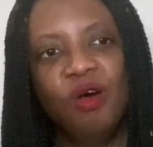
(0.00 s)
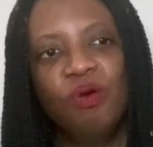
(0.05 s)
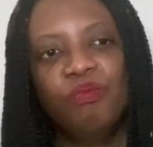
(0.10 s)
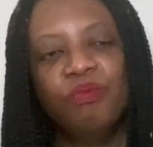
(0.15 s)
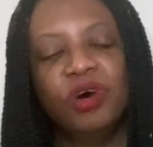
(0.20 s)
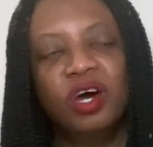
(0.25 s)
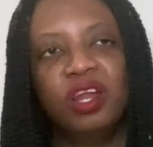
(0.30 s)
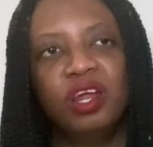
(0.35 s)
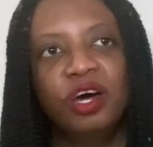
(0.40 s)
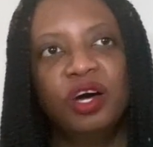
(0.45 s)

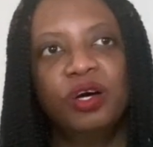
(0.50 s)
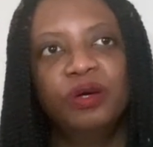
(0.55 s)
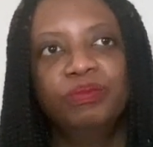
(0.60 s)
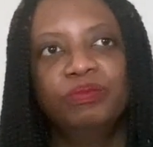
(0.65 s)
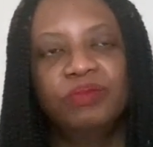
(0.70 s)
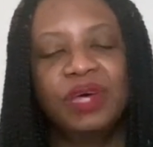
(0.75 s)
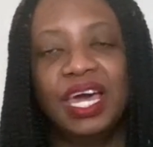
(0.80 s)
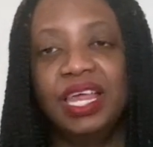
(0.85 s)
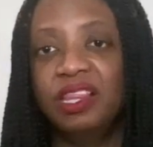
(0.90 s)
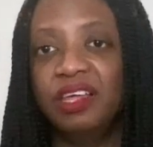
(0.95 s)
But
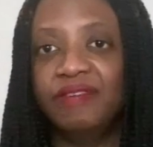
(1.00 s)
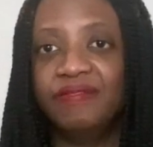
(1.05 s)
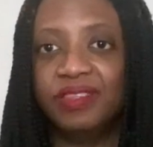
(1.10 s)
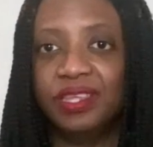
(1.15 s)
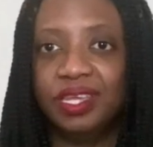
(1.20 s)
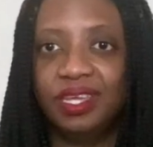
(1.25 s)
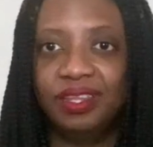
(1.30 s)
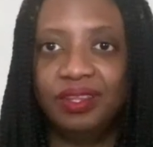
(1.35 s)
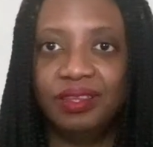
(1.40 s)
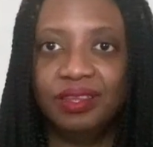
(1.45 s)
I loved
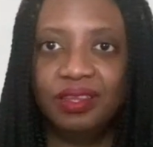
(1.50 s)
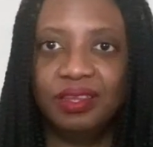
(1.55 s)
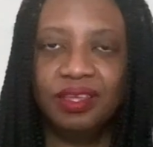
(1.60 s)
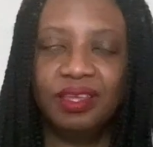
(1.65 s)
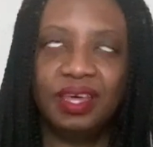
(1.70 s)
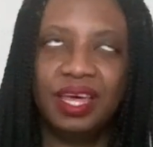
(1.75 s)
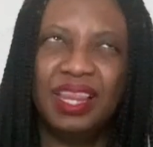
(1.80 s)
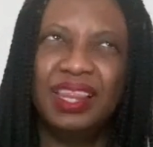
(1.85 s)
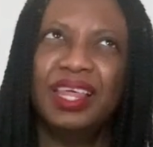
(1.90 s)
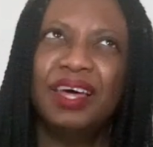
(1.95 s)
it.
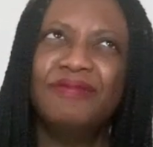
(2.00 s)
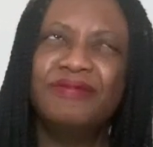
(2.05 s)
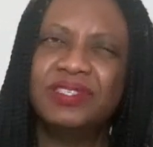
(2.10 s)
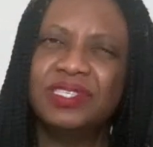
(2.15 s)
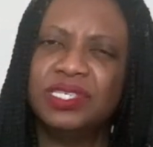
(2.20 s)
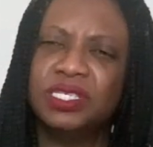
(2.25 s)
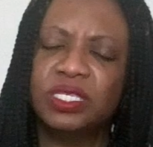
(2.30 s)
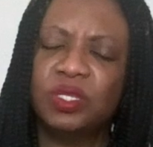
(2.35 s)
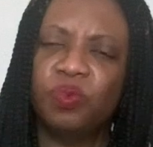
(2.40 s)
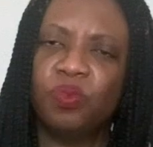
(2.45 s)
I loved
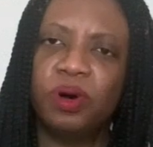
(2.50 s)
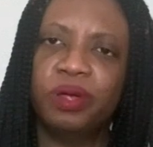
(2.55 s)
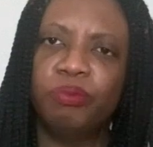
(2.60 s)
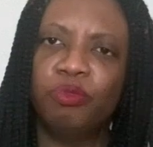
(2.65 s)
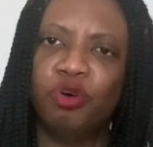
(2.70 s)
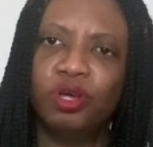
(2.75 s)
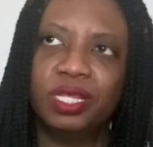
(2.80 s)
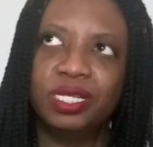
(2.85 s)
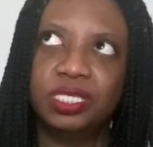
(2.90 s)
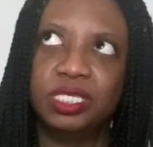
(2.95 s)
season 1
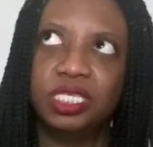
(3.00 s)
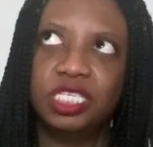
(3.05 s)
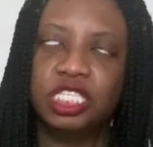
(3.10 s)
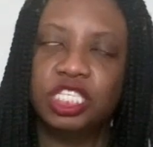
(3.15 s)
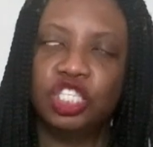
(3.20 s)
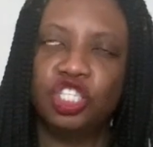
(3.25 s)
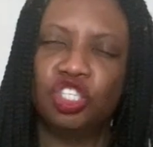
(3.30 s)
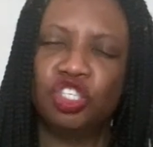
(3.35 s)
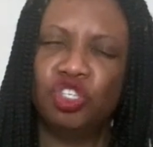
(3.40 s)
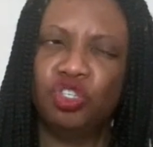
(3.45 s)
more than
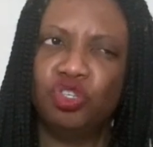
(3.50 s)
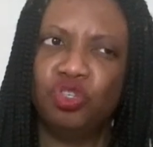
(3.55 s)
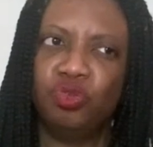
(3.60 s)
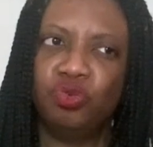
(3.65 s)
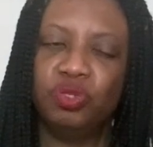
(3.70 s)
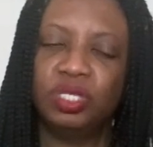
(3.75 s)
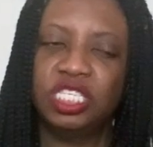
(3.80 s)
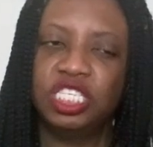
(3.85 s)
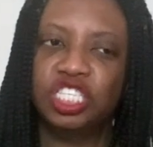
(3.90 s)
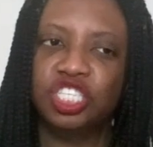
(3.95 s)
season 2.
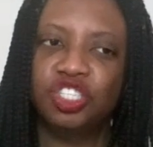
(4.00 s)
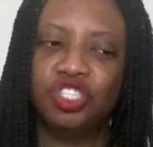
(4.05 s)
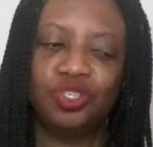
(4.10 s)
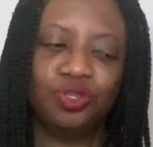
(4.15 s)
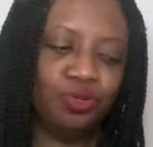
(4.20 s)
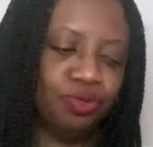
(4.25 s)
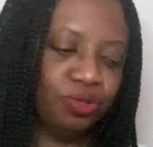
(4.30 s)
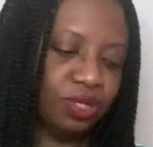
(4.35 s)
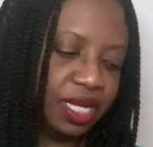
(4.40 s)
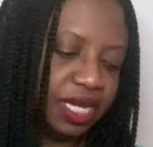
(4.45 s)
Season
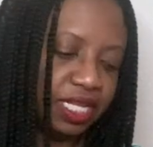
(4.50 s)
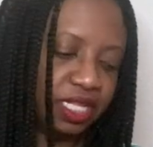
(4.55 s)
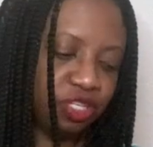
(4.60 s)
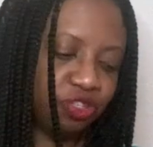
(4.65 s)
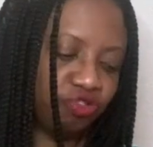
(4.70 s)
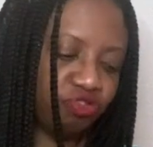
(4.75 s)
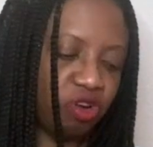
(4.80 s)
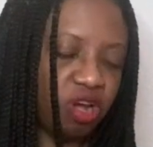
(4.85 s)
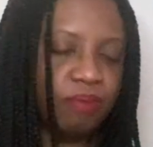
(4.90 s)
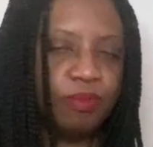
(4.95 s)
2, like the
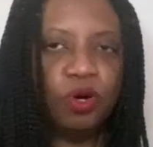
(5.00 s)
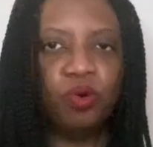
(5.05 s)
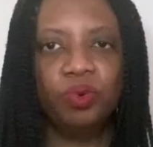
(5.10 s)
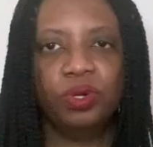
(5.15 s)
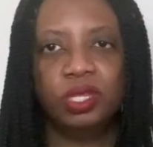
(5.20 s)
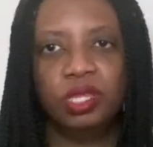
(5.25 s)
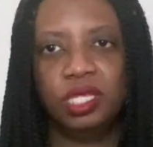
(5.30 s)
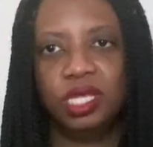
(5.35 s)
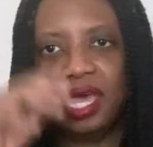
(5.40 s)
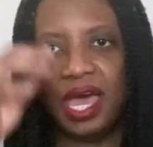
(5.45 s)
drama
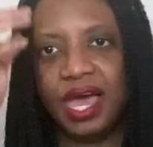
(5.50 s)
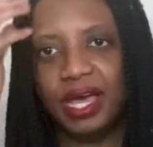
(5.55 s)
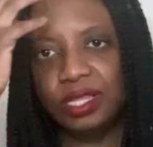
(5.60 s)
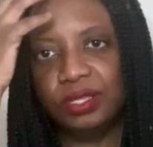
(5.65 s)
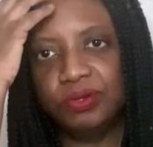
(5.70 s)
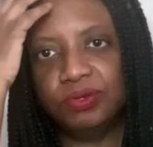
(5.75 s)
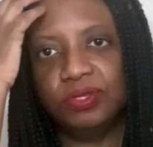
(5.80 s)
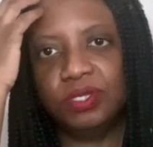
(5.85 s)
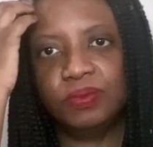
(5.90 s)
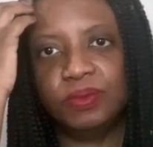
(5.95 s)
with the
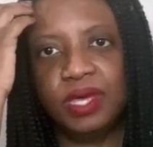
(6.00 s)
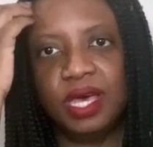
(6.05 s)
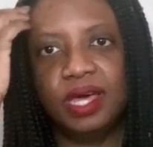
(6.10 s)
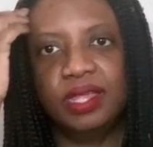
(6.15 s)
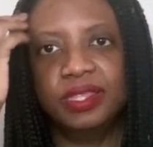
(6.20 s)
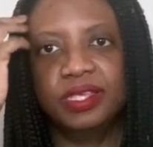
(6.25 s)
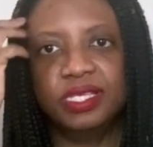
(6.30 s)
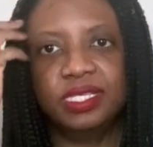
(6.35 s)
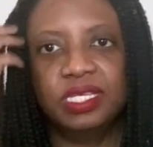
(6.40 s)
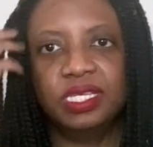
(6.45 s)
actors behind
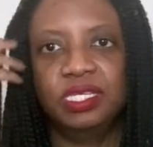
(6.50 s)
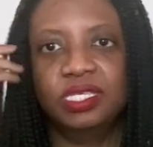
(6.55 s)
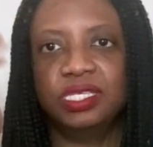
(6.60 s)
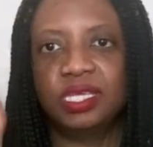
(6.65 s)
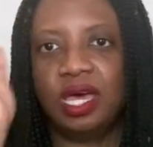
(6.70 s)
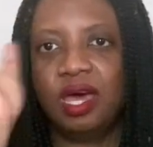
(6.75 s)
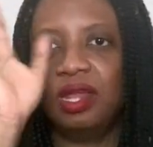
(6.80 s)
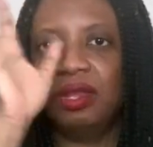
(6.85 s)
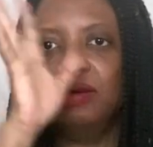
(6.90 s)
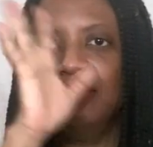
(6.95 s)
the scenes,
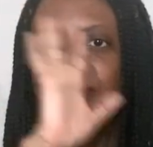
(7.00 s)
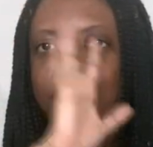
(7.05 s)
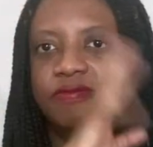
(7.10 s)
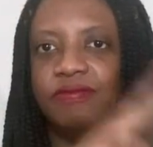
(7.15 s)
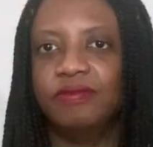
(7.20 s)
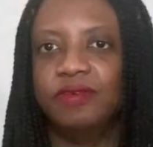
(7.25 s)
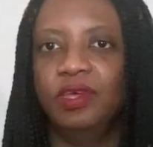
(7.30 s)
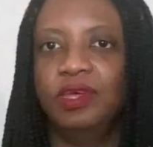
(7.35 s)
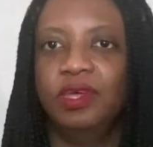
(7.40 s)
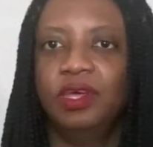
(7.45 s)
kind of
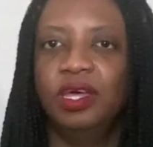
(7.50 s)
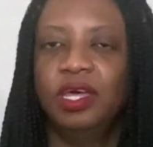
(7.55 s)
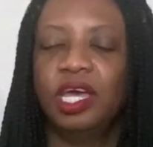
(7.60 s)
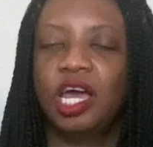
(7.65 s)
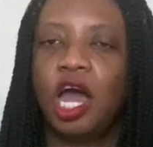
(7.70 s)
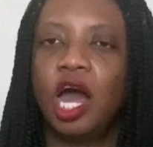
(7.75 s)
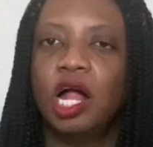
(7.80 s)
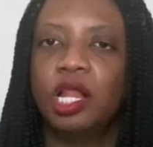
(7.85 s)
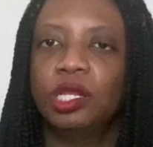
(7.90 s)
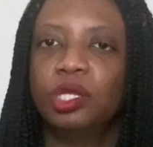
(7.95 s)

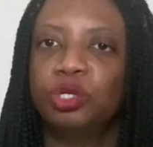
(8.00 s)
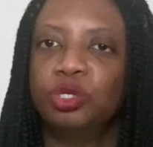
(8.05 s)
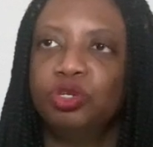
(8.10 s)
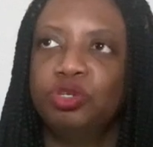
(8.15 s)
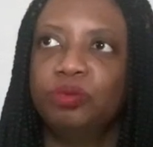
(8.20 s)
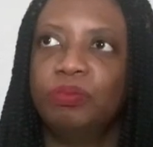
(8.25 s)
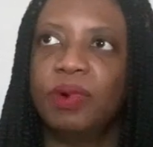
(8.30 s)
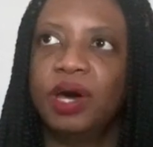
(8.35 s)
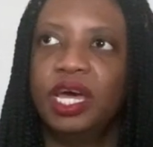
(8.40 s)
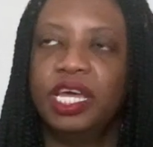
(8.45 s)
colored
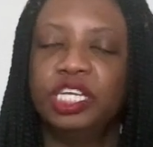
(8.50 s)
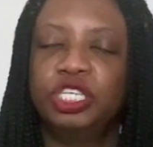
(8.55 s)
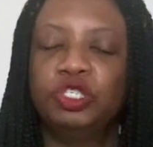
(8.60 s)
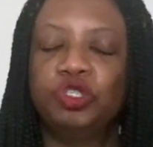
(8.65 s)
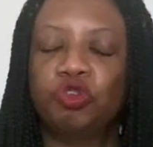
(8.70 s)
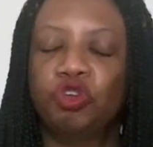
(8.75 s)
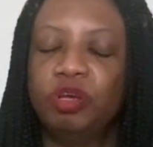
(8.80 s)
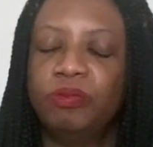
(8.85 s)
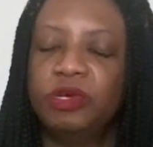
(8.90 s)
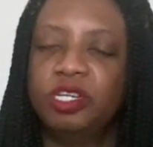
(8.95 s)
my
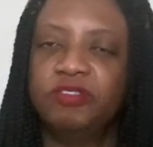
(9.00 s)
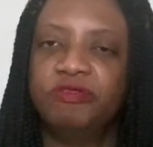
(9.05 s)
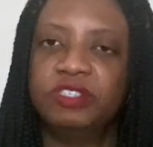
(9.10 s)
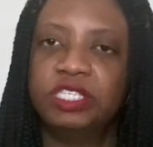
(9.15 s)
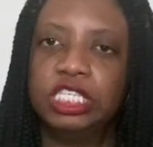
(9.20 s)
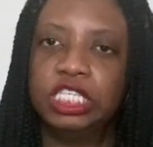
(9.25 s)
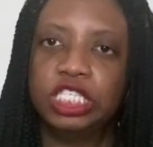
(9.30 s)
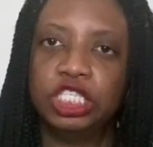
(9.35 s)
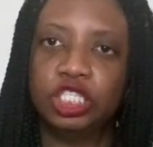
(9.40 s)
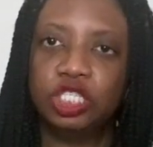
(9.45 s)
enjoyment of
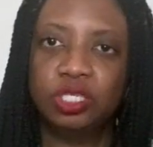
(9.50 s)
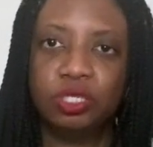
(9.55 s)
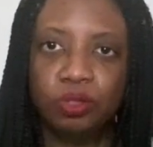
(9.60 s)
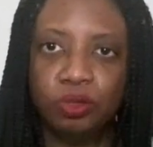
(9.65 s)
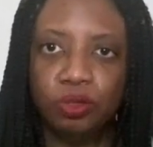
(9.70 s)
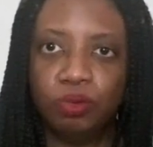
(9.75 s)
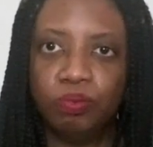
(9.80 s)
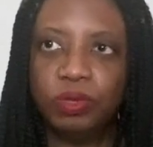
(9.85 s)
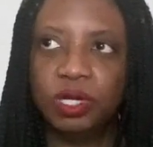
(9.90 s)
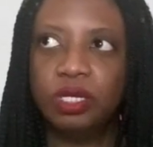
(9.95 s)
season
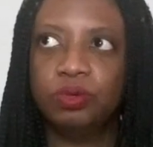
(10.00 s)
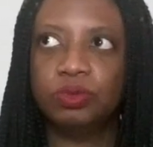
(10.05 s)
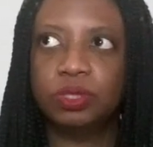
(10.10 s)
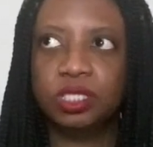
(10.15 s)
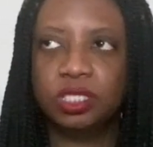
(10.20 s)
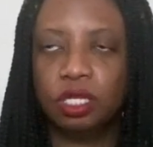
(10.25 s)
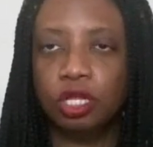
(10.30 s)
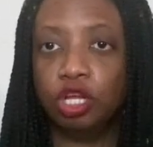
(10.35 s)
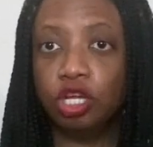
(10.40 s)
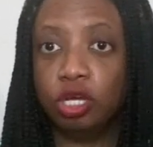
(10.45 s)
2, but it was
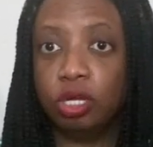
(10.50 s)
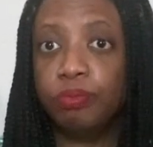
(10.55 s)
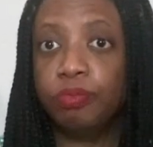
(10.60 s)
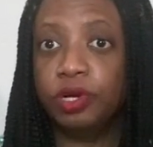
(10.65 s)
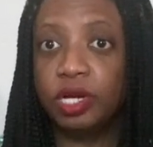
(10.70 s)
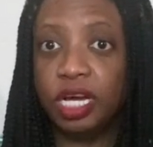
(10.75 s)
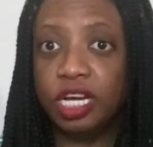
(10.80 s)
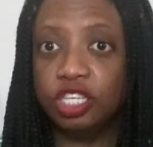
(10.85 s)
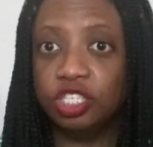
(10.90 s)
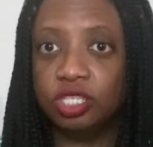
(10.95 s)
still a good
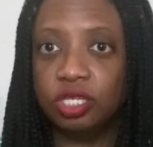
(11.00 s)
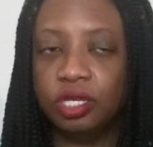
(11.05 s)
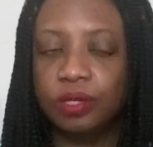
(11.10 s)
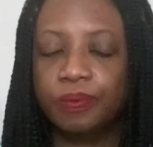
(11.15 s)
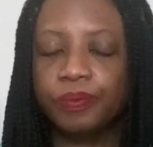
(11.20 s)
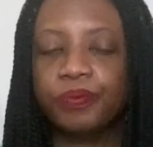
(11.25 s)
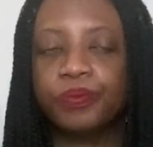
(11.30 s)
production.